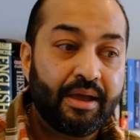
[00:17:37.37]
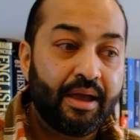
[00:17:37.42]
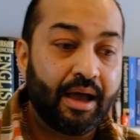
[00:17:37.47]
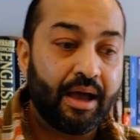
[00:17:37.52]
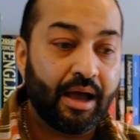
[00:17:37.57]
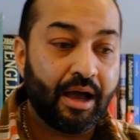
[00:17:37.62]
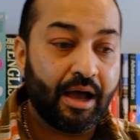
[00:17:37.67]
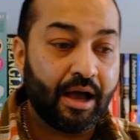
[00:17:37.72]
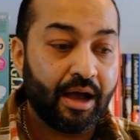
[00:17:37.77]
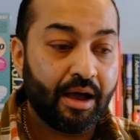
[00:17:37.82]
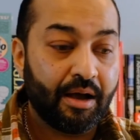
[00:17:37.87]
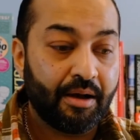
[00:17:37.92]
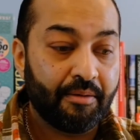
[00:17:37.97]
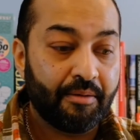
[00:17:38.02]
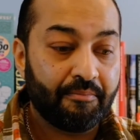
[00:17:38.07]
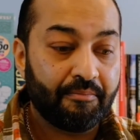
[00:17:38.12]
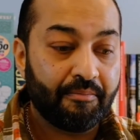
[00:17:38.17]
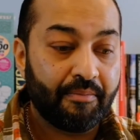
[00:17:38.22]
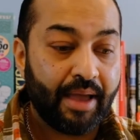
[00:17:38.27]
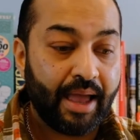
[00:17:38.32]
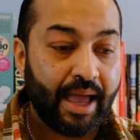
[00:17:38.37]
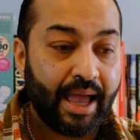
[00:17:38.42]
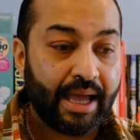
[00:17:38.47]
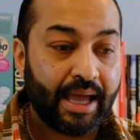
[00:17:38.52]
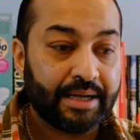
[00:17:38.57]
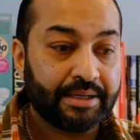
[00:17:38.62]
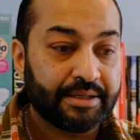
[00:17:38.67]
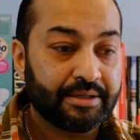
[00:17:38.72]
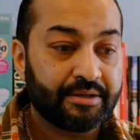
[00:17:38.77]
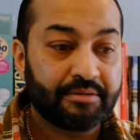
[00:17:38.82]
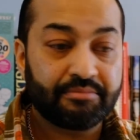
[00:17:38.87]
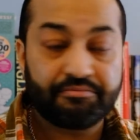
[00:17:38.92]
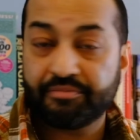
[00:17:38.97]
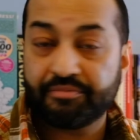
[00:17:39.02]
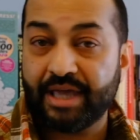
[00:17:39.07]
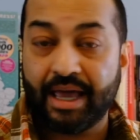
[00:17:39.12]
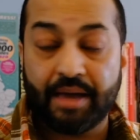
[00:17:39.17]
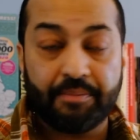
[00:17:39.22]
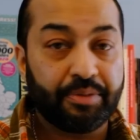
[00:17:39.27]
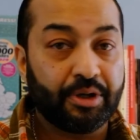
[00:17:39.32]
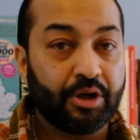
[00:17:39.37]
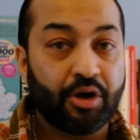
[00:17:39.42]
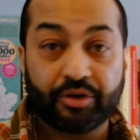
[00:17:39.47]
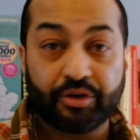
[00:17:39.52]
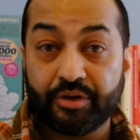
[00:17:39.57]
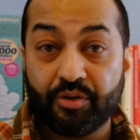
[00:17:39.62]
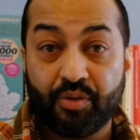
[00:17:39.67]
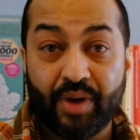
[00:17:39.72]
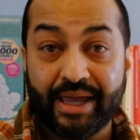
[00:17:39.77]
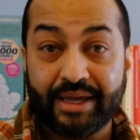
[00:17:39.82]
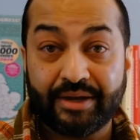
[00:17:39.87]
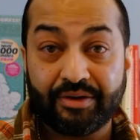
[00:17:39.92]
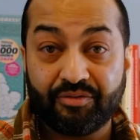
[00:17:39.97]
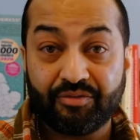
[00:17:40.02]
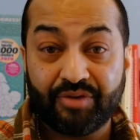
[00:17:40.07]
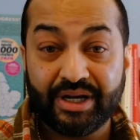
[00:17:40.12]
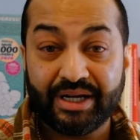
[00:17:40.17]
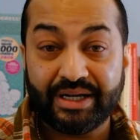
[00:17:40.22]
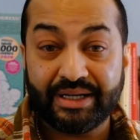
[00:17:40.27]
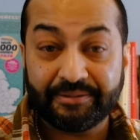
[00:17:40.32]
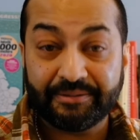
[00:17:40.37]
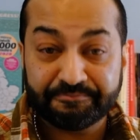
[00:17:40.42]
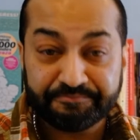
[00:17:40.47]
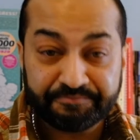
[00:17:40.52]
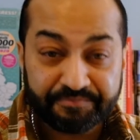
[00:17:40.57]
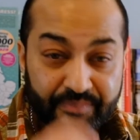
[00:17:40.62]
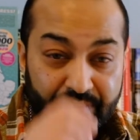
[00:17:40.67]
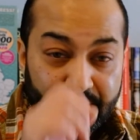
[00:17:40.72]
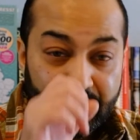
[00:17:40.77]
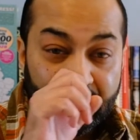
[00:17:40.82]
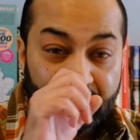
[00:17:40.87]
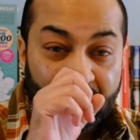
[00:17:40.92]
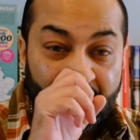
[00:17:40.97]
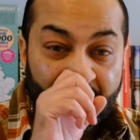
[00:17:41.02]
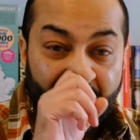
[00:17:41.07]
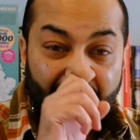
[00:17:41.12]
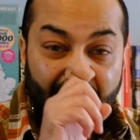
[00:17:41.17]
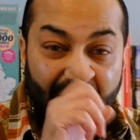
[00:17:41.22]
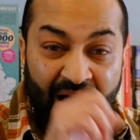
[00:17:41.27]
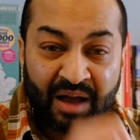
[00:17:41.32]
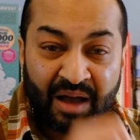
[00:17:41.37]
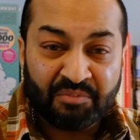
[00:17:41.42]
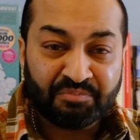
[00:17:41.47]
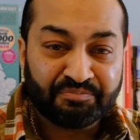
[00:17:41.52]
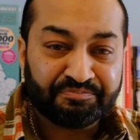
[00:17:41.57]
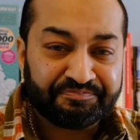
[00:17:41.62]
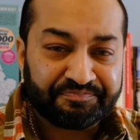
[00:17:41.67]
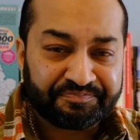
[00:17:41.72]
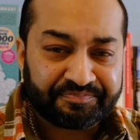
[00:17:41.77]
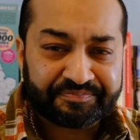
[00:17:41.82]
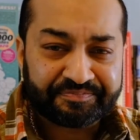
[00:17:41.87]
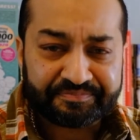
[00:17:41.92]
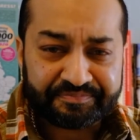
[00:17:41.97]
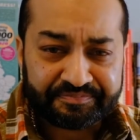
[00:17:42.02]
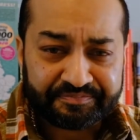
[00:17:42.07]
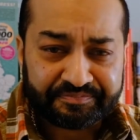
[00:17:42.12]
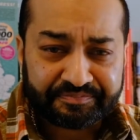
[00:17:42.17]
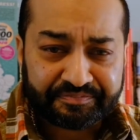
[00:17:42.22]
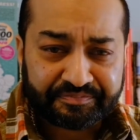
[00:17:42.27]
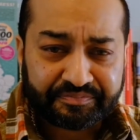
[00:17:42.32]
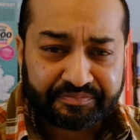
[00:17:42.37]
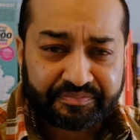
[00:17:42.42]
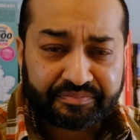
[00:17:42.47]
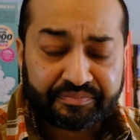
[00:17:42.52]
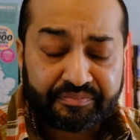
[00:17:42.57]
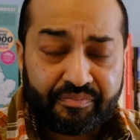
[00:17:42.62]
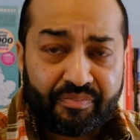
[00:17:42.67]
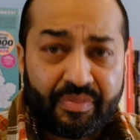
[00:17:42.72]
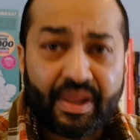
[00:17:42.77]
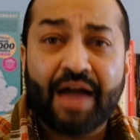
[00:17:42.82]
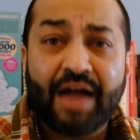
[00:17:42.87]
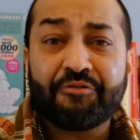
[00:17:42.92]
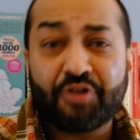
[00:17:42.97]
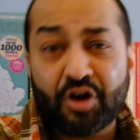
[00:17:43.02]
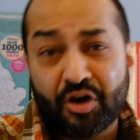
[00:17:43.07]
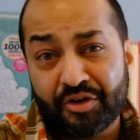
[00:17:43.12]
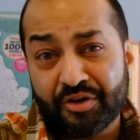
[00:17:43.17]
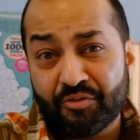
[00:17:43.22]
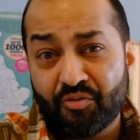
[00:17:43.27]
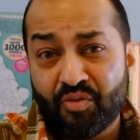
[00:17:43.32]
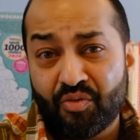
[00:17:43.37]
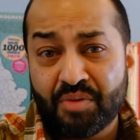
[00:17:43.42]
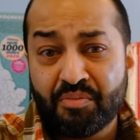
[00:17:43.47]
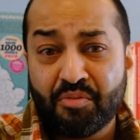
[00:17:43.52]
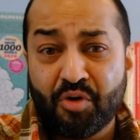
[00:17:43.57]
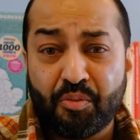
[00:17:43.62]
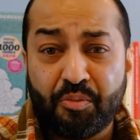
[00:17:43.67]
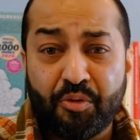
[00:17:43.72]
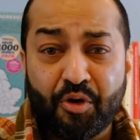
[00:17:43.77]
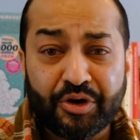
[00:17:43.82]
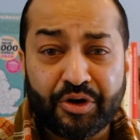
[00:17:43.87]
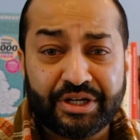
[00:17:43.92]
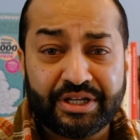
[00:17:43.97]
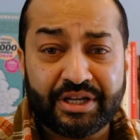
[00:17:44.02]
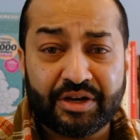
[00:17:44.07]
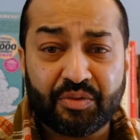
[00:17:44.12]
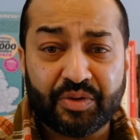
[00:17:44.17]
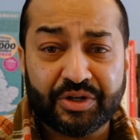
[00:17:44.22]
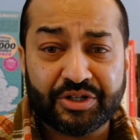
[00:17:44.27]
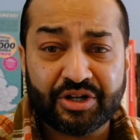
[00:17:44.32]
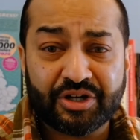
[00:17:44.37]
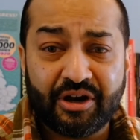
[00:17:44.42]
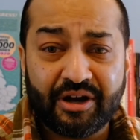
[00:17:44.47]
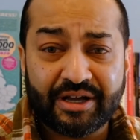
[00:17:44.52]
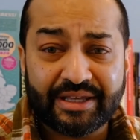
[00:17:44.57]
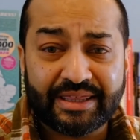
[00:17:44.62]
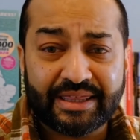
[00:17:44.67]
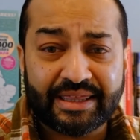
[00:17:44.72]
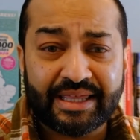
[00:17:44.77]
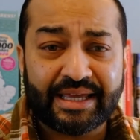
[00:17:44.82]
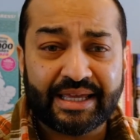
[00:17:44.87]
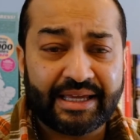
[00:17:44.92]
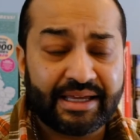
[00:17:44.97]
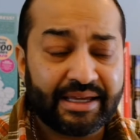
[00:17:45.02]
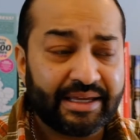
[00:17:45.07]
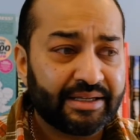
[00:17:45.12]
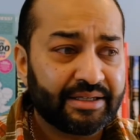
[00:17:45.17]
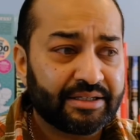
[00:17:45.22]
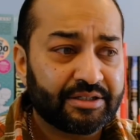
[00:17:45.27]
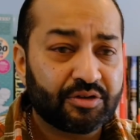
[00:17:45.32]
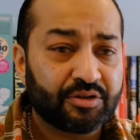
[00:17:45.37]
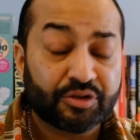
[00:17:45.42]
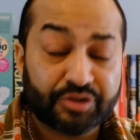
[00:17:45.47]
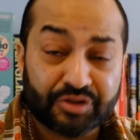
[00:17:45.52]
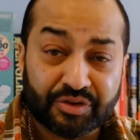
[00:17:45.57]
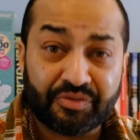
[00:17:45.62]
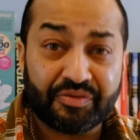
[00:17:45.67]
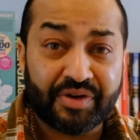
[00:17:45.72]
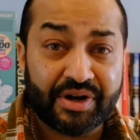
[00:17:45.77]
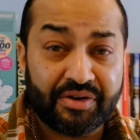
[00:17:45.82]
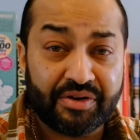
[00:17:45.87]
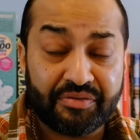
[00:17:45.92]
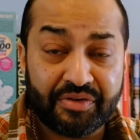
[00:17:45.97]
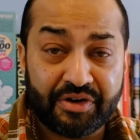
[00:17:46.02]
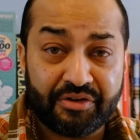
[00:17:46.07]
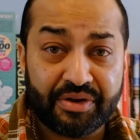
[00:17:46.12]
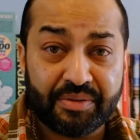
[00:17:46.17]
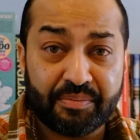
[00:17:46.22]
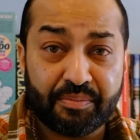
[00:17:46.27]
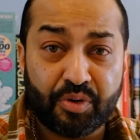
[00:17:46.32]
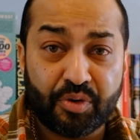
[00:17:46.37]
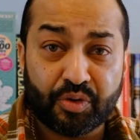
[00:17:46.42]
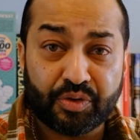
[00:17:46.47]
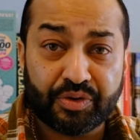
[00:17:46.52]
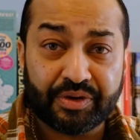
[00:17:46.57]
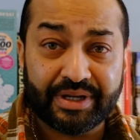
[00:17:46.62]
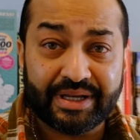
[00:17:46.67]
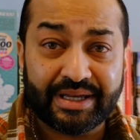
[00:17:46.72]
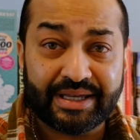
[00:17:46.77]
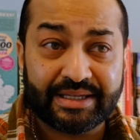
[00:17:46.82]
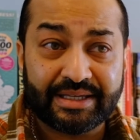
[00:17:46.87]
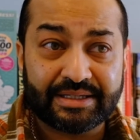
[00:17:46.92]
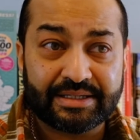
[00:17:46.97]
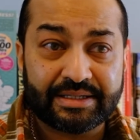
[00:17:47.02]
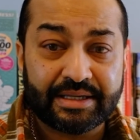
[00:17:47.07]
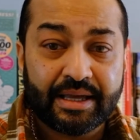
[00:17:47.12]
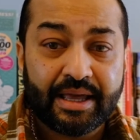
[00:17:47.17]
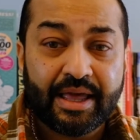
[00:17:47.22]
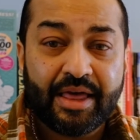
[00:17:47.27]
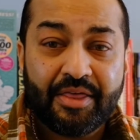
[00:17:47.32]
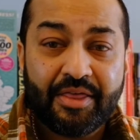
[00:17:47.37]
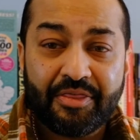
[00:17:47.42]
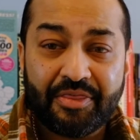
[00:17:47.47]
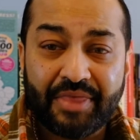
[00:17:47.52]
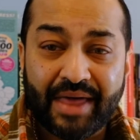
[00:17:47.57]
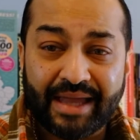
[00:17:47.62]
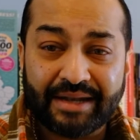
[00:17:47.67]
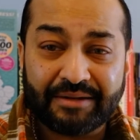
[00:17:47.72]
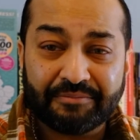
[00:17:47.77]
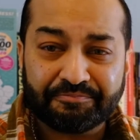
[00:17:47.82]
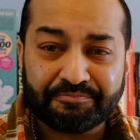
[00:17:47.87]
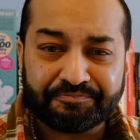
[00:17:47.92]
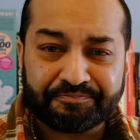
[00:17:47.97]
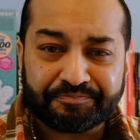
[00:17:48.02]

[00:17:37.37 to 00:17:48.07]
And camp along the way, really. I've got one more point here, which I think is also very, very important, is that